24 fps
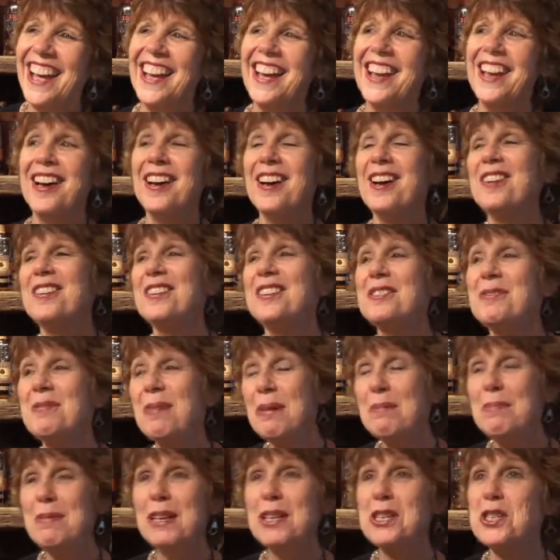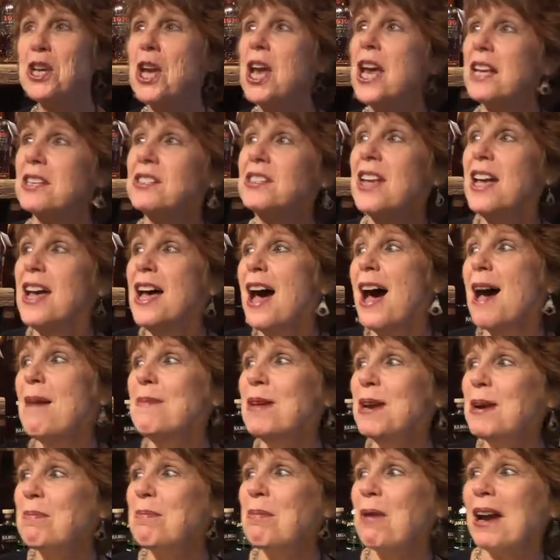here's my big chance. I'm
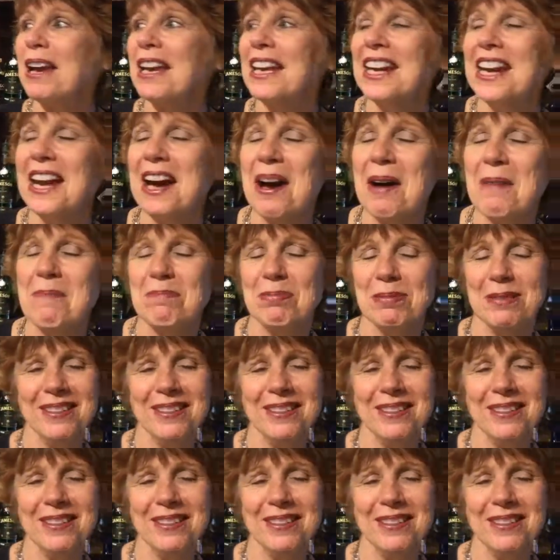going to bring it up.